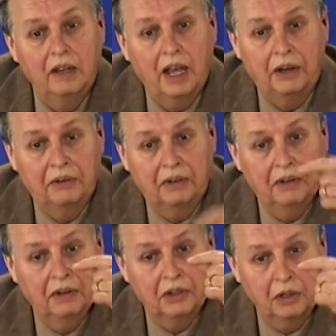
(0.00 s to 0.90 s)
And
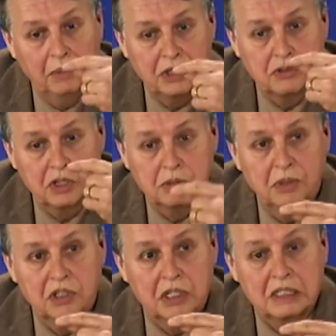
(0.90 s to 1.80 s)
Hermes
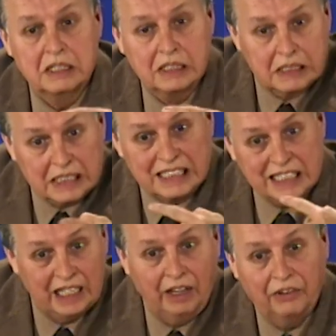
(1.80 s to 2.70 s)
Trismegistus
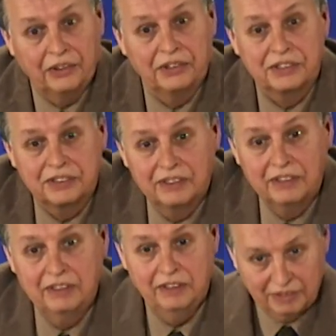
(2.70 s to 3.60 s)

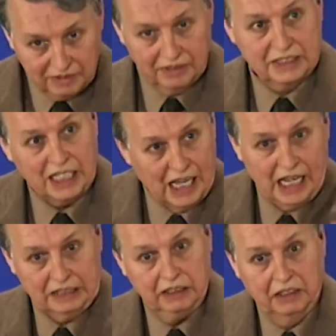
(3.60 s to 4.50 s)

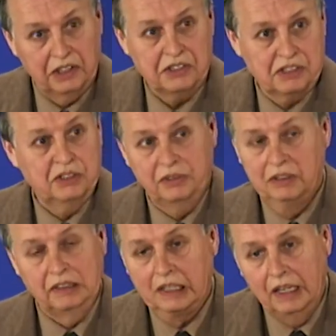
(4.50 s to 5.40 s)
taught his
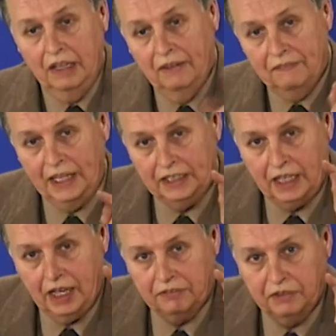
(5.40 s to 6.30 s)
student that
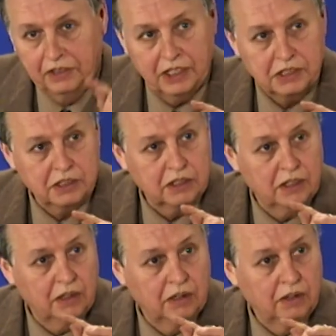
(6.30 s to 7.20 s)
at this
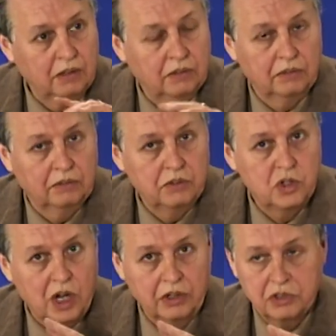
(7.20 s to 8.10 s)

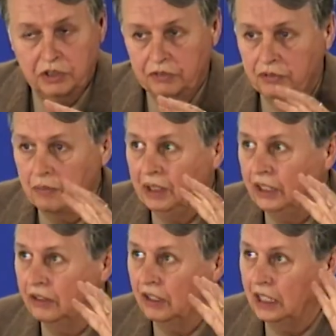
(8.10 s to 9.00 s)
juncture from
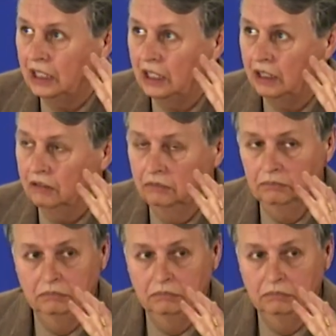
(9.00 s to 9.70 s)
here on,